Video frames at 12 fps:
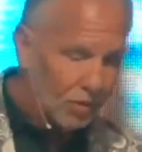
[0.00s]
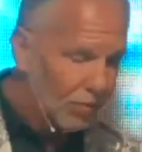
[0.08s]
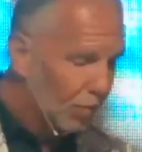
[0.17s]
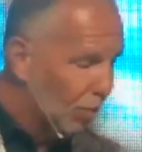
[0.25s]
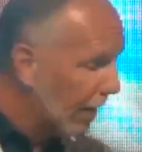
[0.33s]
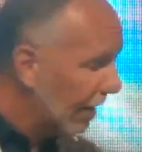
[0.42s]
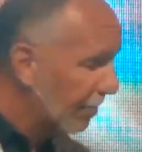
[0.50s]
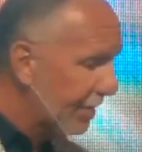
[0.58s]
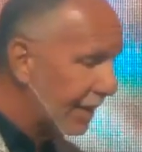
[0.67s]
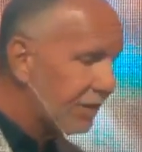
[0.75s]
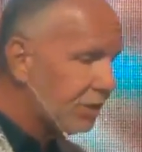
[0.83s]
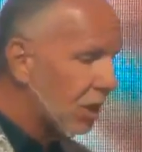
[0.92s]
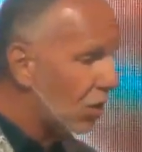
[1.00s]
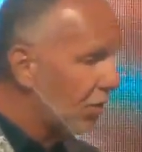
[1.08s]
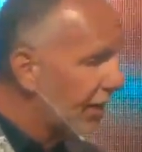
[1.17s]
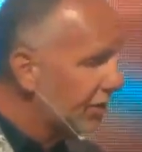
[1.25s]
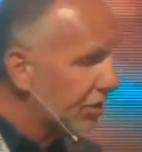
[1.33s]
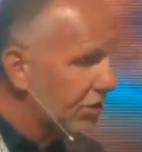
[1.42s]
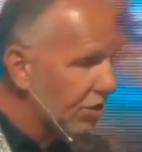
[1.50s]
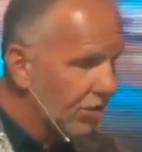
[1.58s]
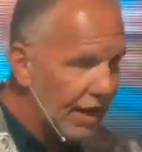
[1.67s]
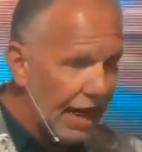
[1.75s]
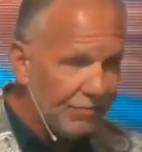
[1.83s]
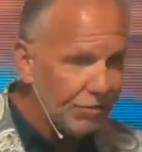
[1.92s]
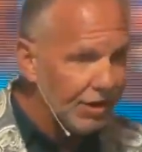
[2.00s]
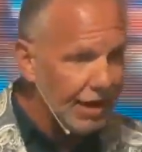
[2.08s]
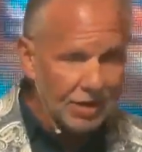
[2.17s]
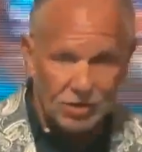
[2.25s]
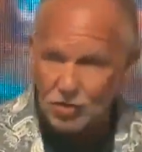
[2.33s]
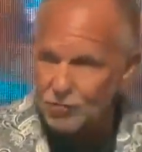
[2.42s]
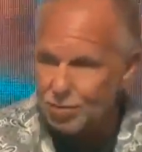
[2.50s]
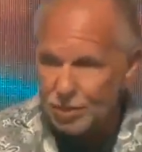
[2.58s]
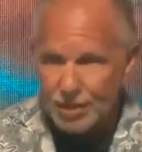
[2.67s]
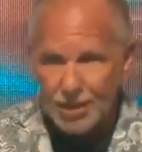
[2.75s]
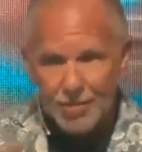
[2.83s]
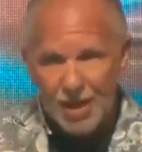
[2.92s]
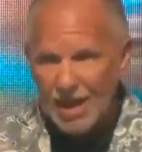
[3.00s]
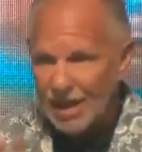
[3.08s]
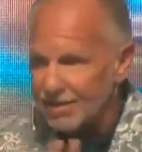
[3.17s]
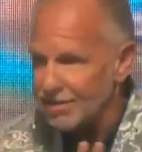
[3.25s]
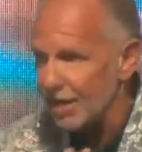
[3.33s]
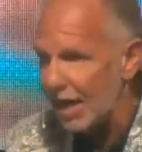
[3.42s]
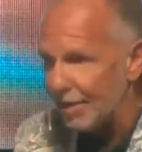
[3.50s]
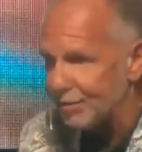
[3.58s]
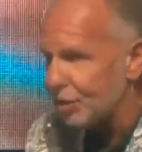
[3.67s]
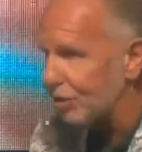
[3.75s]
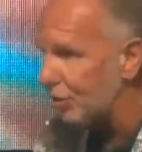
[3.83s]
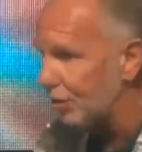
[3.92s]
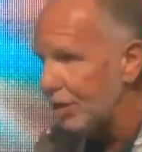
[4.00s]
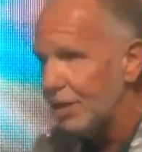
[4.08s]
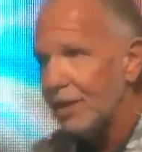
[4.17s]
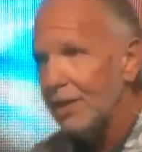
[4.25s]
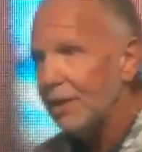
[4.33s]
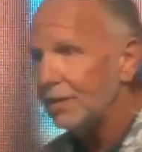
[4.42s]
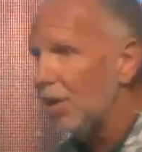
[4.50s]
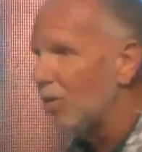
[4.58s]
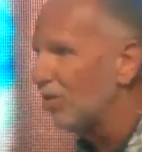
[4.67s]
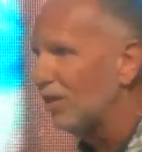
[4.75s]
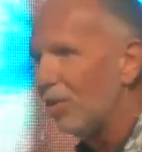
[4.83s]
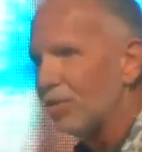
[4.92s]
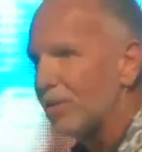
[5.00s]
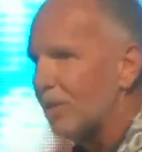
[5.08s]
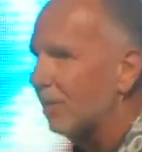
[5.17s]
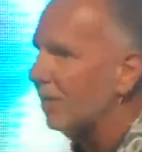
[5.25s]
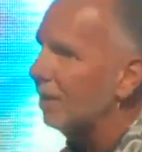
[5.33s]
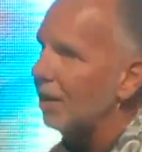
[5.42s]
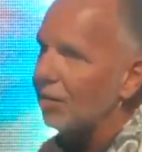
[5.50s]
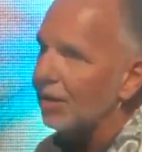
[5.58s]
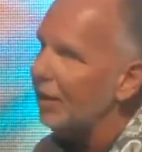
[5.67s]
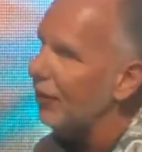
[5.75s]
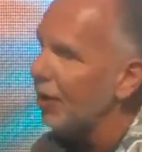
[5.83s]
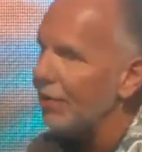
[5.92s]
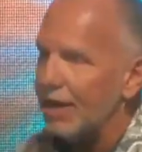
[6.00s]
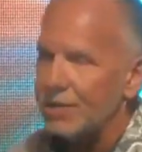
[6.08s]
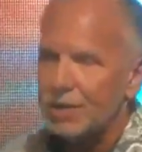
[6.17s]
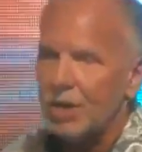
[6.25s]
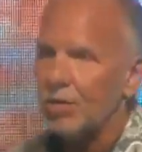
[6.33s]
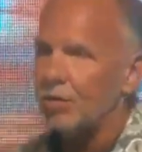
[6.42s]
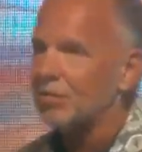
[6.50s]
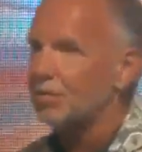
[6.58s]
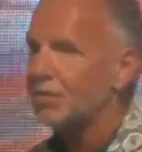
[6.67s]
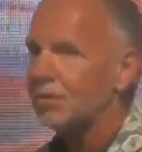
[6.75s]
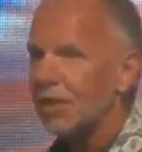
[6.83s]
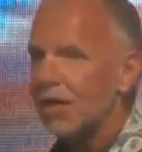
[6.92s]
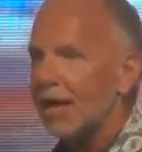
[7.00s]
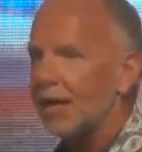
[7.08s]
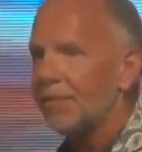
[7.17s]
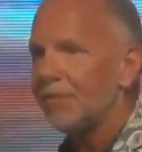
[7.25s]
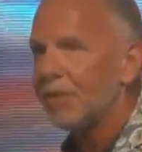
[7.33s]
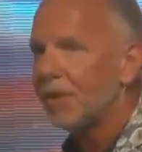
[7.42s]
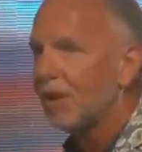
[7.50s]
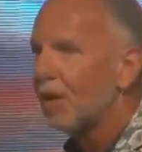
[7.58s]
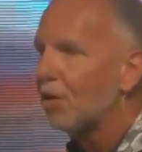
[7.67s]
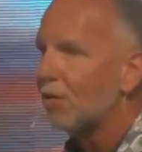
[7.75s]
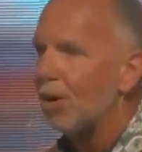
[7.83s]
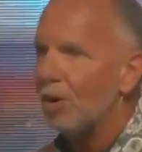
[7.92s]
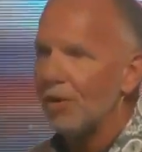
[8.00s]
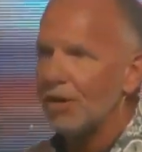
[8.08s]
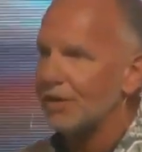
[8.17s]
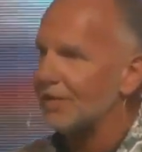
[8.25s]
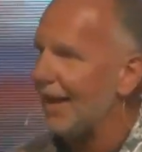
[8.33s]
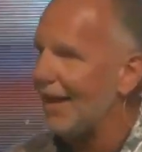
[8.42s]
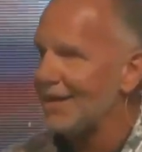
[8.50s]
Whatever that stone is in your life today that you put up as an obstacle, don't, don't, don't leave here with that stone today. Roll it aside.